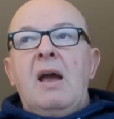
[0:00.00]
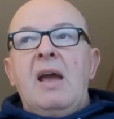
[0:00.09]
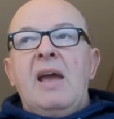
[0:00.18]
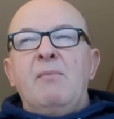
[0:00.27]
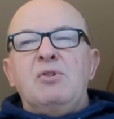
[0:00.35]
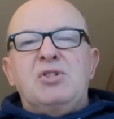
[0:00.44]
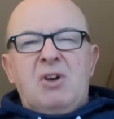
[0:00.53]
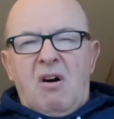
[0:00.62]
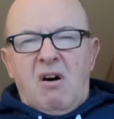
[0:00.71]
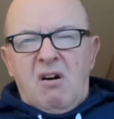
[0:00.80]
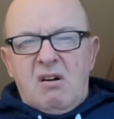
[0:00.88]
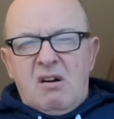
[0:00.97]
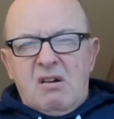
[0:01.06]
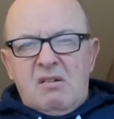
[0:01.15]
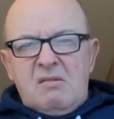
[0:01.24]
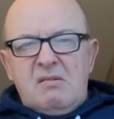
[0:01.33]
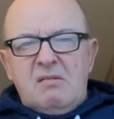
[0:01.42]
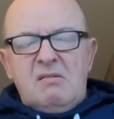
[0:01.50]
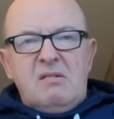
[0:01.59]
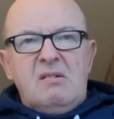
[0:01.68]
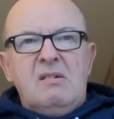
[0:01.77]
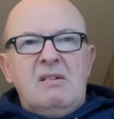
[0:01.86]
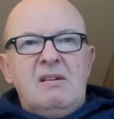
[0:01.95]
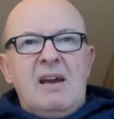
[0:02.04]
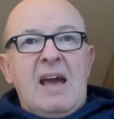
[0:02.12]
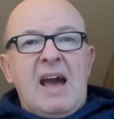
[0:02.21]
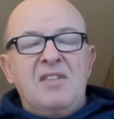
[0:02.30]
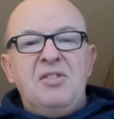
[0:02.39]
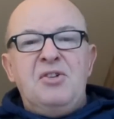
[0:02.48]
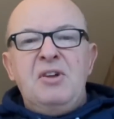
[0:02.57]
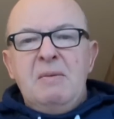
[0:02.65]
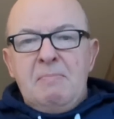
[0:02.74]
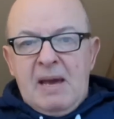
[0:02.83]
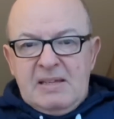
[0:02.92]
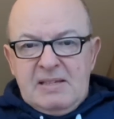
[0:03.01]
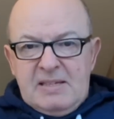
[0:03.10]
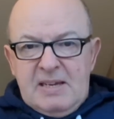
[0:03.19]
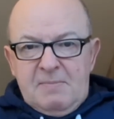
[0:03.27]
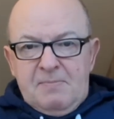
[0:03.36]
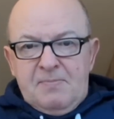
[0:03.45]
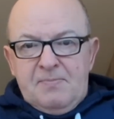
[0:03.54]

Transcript: It was dark. It had 3 beds in.